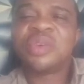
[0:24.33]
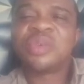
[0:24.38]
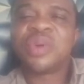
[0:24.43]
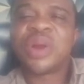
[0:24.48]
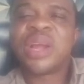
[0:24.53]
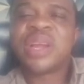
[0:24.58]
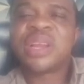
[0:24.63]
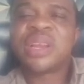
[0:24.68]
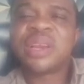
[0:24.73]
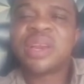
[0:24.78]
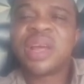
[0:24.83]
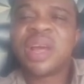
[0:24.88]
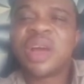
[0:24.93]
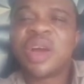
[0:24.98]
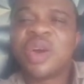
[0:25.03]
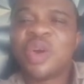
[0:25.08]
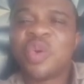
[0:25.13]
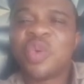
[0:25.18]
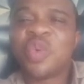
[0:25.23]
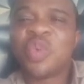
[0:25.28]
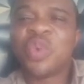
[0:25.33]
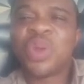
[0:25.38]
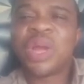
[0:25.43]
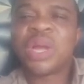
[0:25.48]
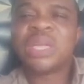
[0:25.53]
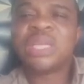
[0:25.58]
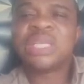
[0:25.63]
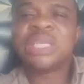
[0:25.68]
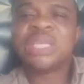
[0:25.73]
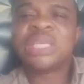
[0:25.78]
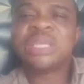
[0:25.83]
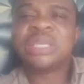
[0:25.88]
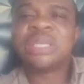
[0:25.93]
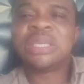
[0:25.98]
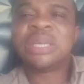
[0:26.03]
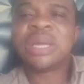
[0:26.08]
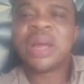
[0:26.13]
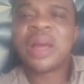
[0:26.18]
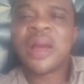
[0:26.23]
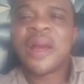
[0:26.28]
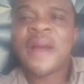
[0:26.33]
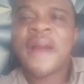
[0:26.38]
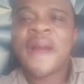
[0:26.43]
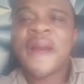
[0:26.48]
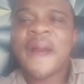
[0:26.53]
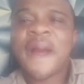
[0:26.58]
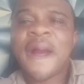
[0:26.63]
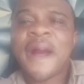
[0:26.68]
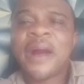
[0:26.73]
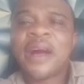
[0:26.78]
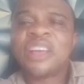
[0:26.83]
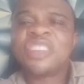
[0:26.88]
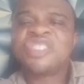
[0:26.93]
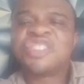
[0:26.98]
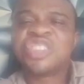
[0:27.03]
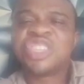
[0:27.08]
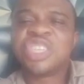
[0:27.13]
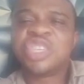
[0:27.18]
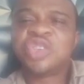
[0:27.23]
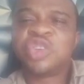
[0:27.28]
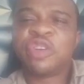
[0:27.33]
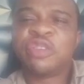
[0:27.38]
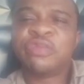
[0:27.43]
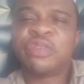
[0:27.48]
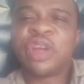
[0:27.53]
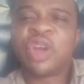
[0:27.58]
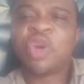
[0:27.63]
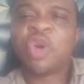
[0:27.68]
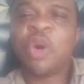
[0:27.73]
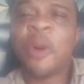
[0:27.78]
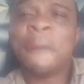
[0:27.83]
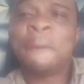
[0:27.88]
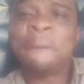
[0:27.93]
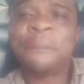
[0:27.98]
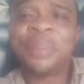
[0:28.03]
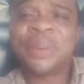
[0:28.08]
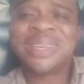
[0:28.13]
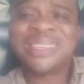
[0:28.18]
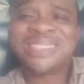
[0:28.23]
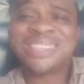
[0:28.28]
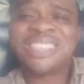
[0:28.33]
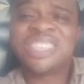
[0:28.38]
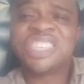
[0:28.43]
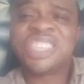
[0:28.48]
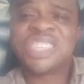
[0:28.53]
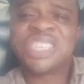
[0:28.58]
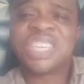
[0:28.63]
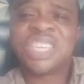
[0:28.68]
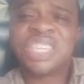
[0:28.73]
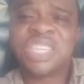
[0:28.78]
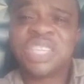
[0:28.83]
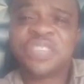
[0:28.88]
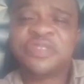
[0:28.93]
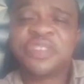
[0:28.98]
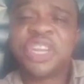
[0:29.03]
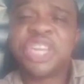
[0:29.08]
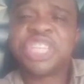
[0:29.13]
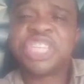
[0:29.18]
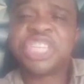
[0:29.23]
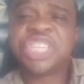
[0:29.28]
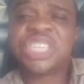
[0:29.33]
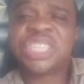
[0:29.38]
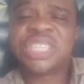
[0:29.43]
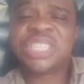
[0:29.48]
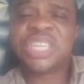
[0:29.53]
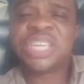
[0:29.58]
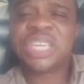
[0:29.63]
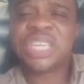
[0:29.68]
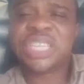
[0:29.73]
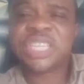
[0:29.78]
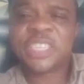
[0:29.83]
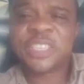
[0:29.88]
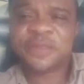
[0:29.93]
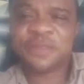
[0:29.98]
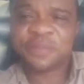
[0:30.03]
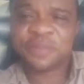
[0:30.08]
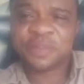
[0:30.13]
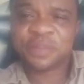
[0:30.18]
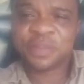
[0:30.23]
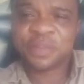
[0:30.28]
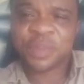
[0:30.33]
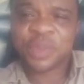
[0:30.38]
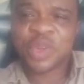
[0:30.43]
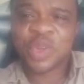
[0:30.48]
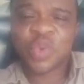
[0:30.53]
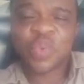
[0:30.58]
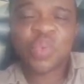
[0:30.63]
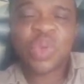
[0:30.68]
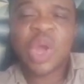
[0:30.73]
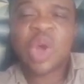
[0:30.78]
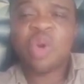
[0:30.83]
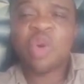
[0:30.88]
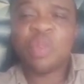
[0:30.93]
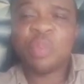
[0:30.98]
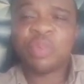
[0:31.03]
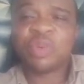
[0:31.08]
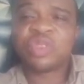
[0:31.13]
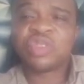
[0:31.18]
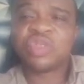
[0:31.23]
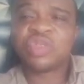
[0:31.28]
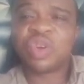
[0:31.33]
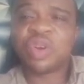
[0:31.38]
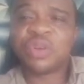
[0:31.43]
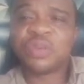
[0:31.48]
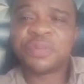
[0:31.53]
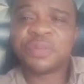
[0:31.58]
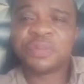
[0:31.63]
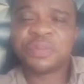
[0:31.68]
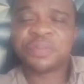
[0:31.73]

Right now, we are the stage of a completing stage, finishing stage. We are almost done.